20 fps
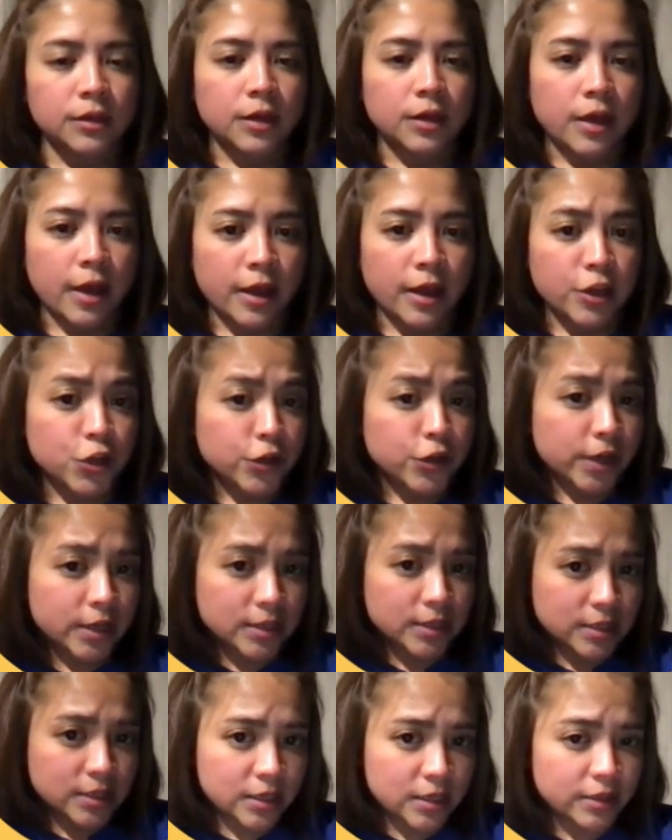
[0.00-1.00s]
And you can
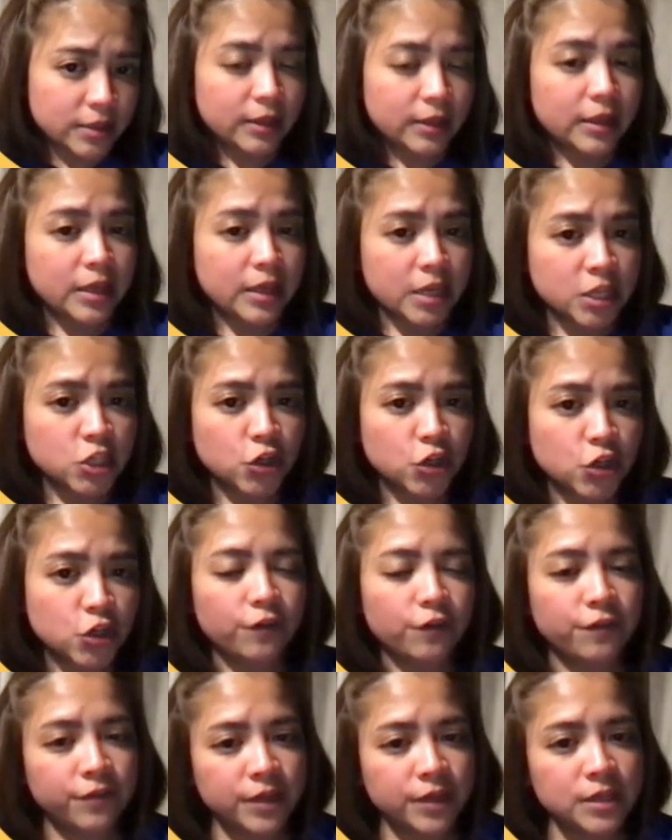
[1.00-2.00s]
see that each
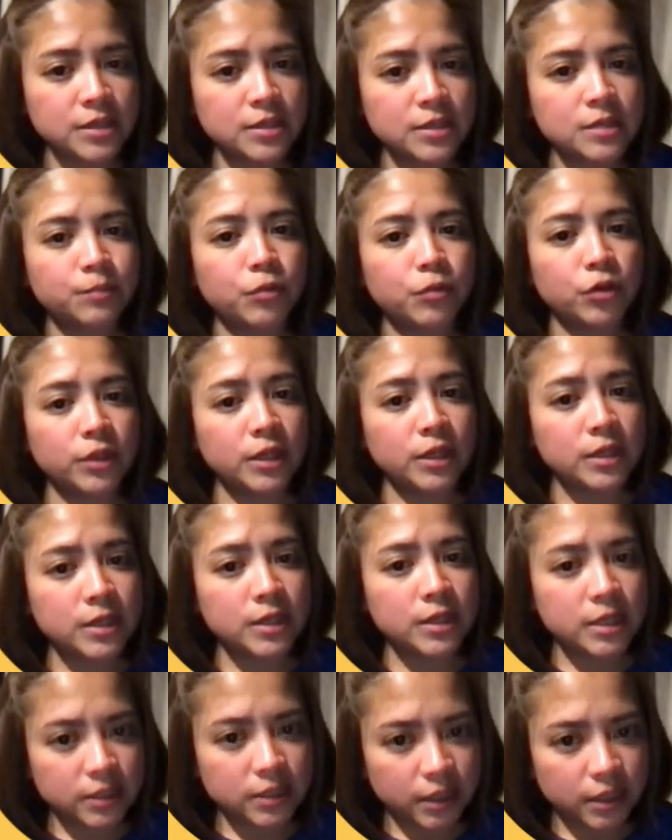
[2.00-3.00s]
of these supporting
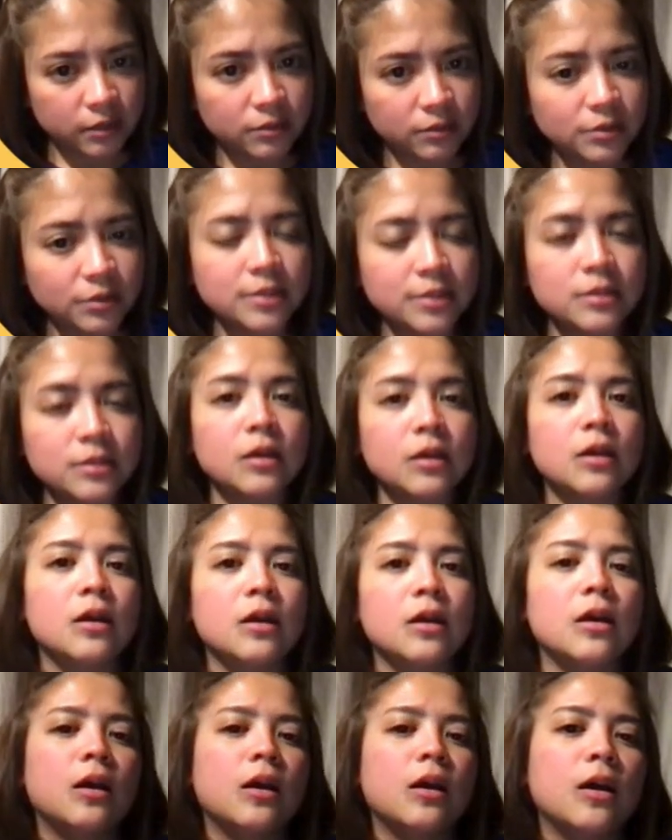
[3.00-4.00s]
details
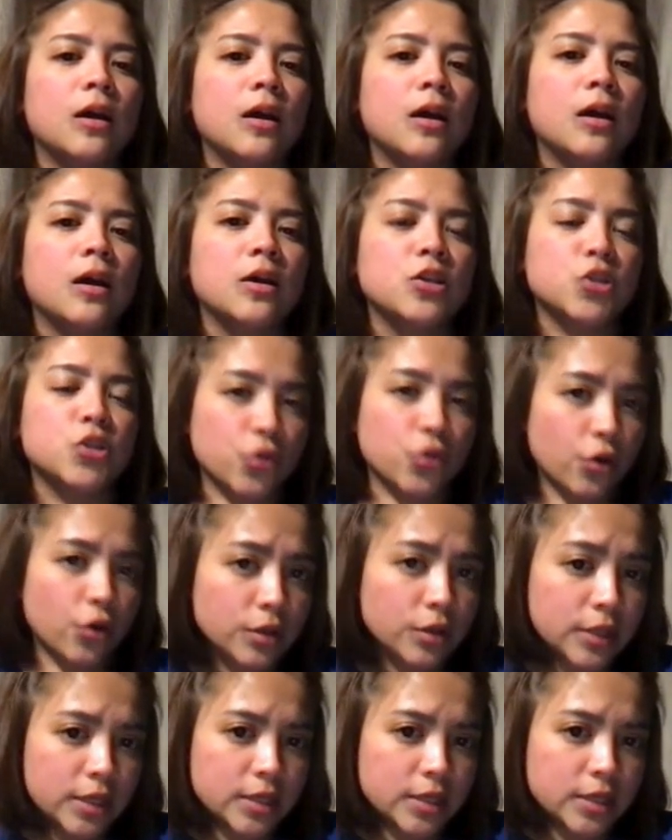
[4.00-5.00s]

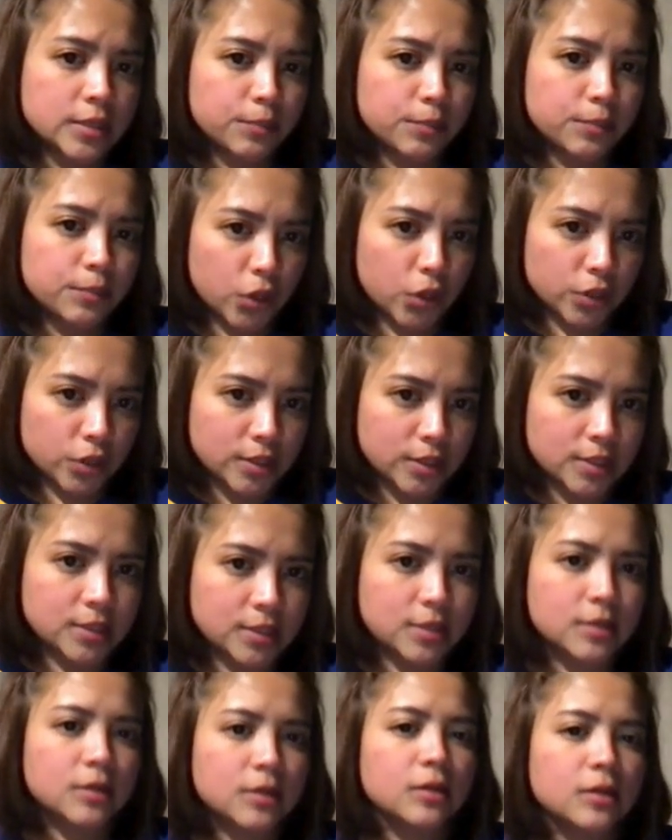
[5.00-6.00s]
strongly
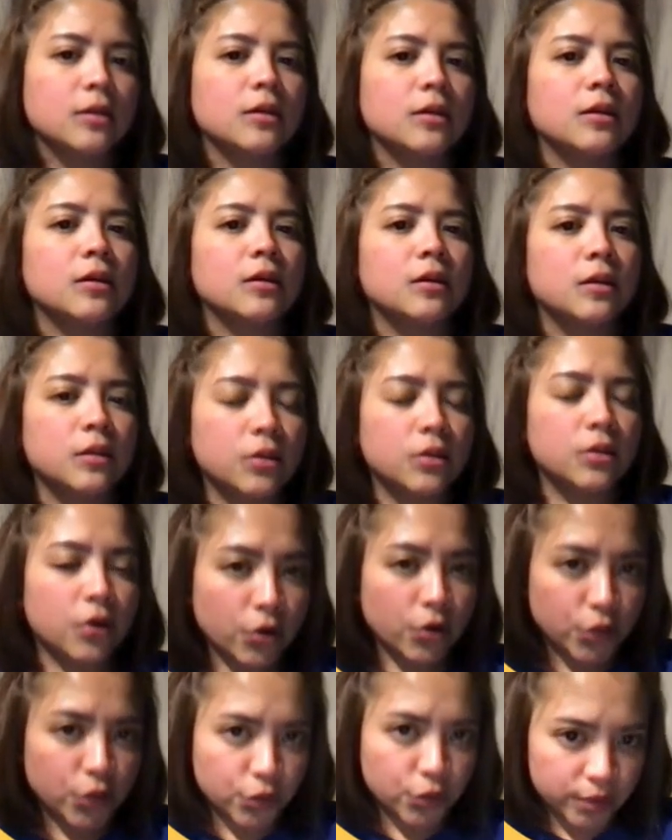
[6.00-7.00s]
supports the
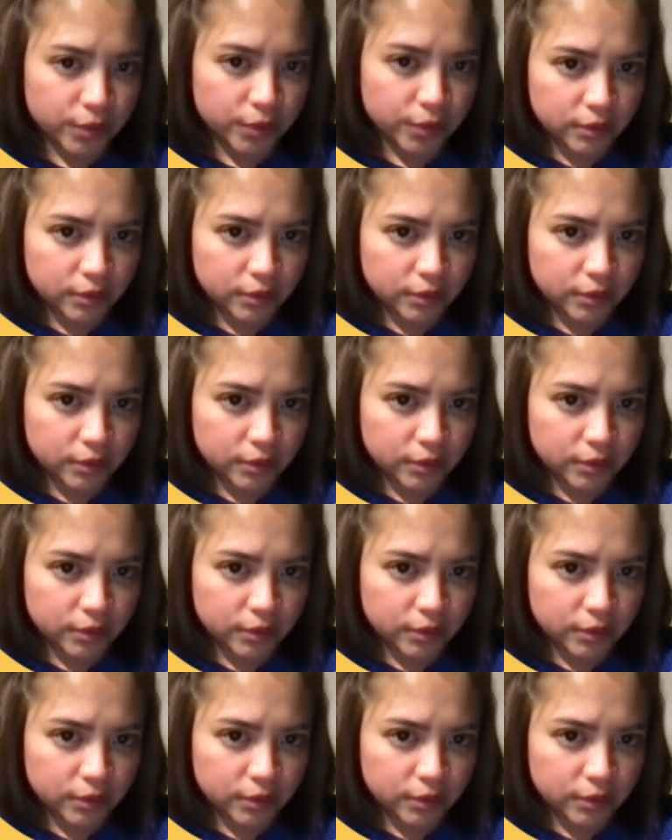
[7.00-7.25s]
argument.